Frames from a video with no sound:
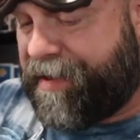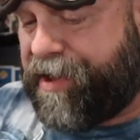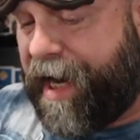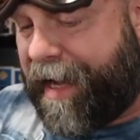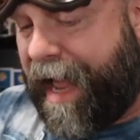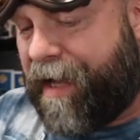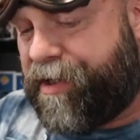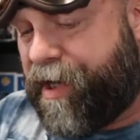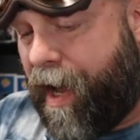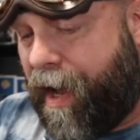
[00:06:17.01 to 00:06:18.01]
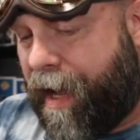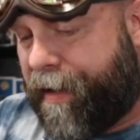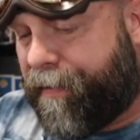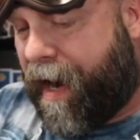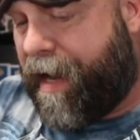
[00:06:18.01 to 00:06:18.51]
let's check out
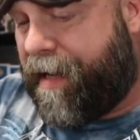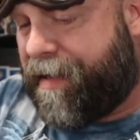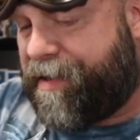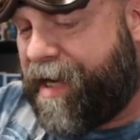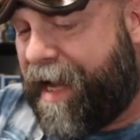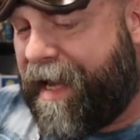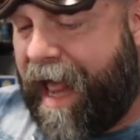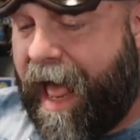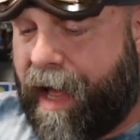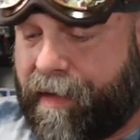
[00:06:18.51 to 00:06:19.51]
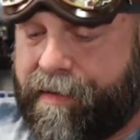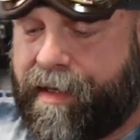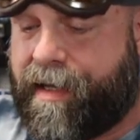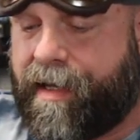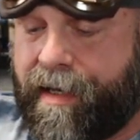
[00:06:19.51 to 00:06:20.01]
Jon, right? Let's check it out.
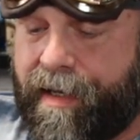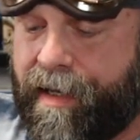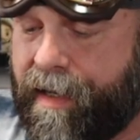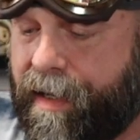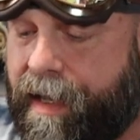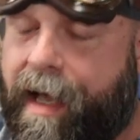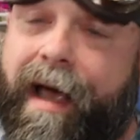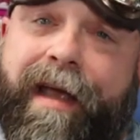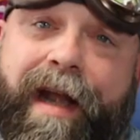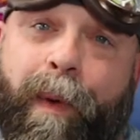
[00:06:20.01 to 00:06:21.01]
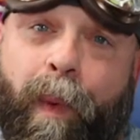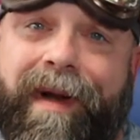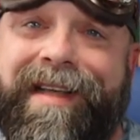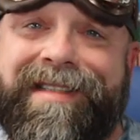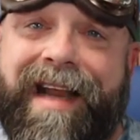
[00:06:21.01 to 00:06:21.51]
You know,
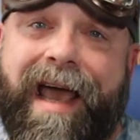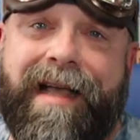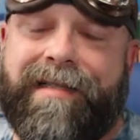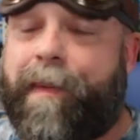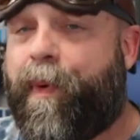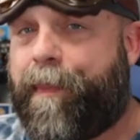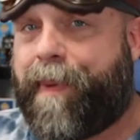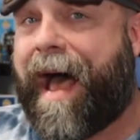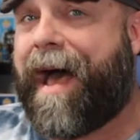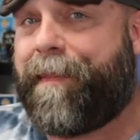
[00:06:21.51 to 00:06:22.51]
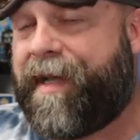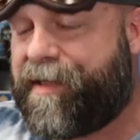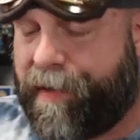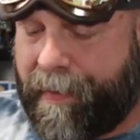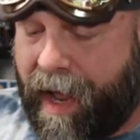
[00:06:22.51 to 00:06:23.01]
one of these days I'm gonna buy a
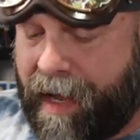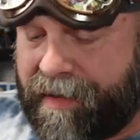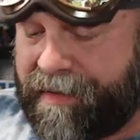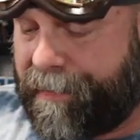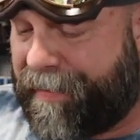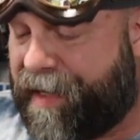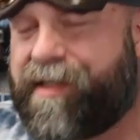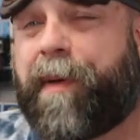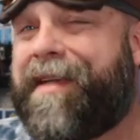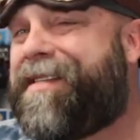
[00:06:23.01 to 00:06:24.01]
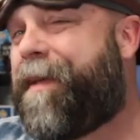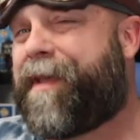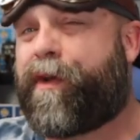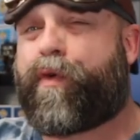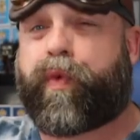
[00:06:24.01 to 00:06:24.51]
mystery box, and there's gonna be
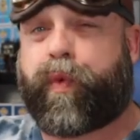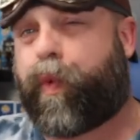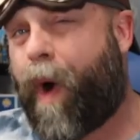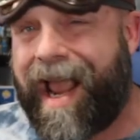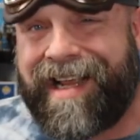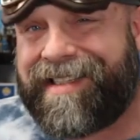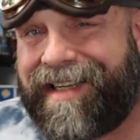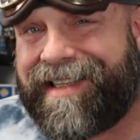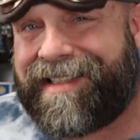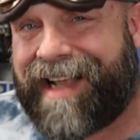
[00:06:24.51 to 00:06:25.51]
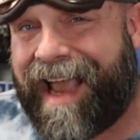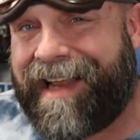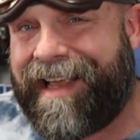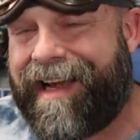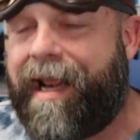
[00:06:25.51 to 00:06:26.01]
something crazy
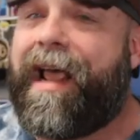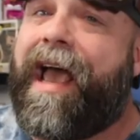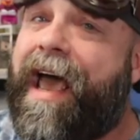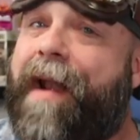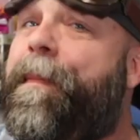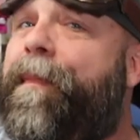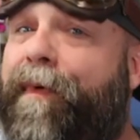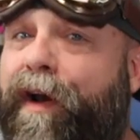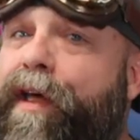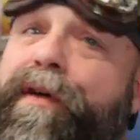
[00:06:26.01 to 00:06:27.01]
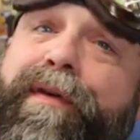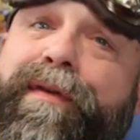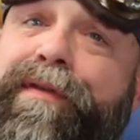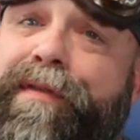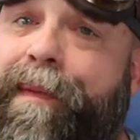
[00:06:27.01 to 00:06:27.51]
insane in it, and I'm gonna
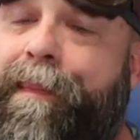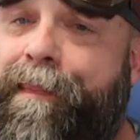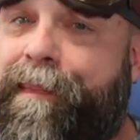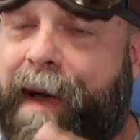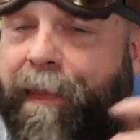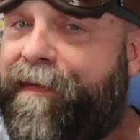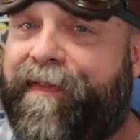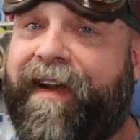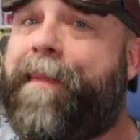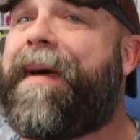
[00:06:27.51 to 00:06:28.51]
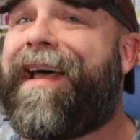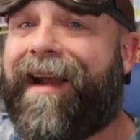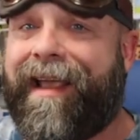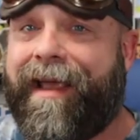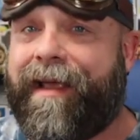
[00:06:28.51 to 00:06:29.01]
lose. I'm gonna flip my
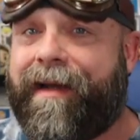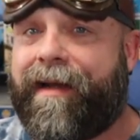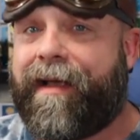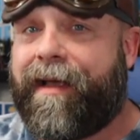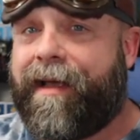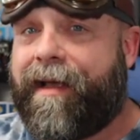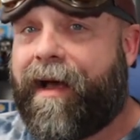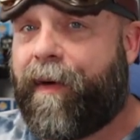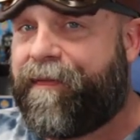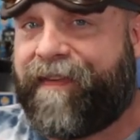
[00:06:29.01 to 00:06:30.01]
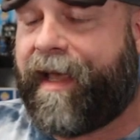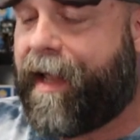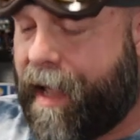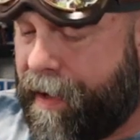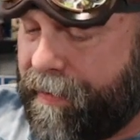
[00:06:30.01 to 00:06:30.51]
lid on
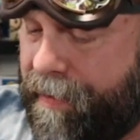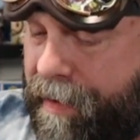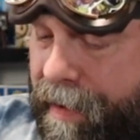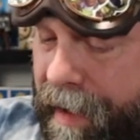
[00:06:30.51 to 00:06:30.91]
video.